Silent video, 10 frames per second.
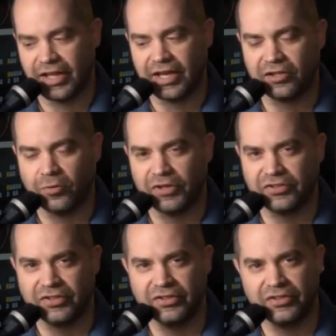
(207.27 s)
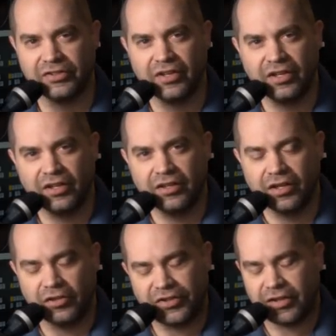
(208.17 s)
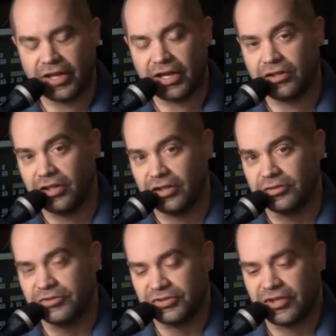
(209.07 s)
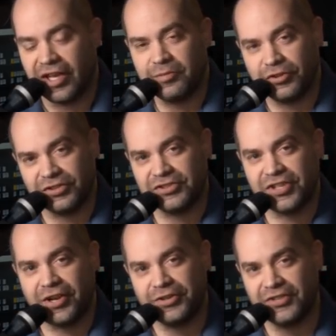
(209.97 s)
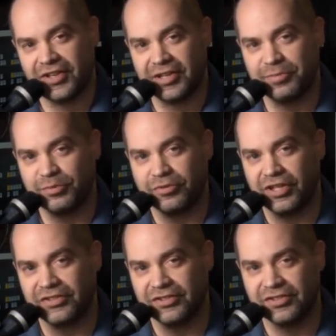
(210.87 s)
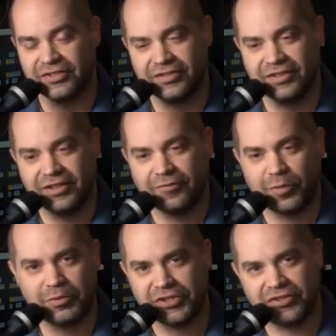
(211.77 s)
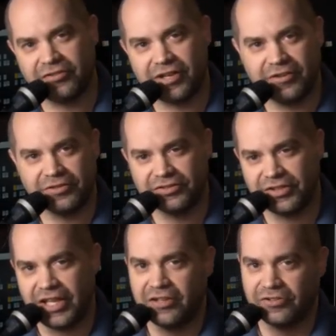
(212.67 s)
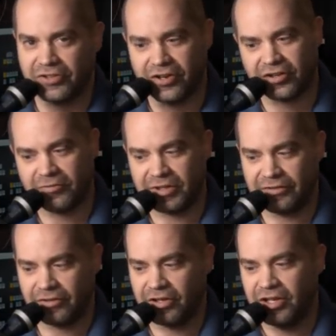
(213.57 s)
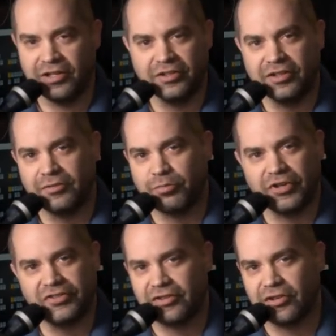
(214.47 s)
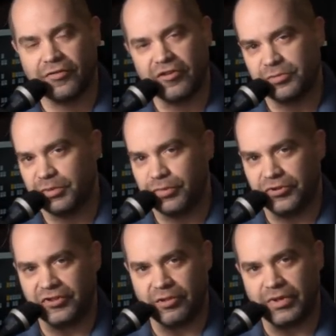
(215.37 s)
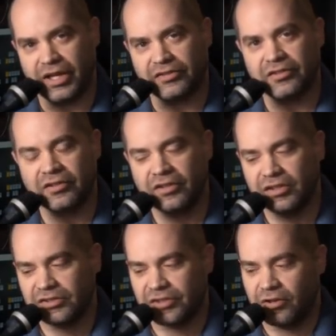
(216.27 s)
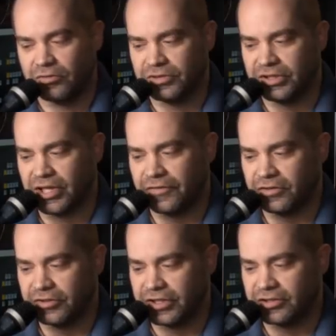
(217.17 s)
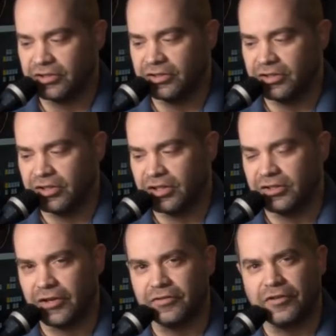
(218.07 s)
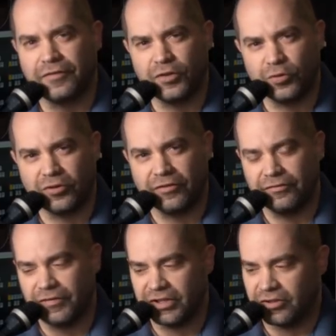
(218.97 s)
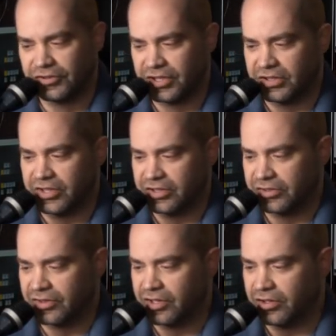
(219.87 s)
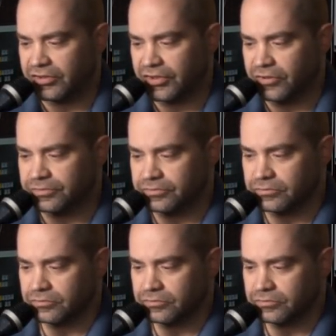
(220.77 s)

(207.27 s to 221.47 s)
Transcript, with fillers: They had questions. I say they had uh, tables and chairs set up in places for people to sit around and eat or talk or whatever. Places that have always been booths in the past. So, it definitely, definitely fewer vendors in attendance there. So.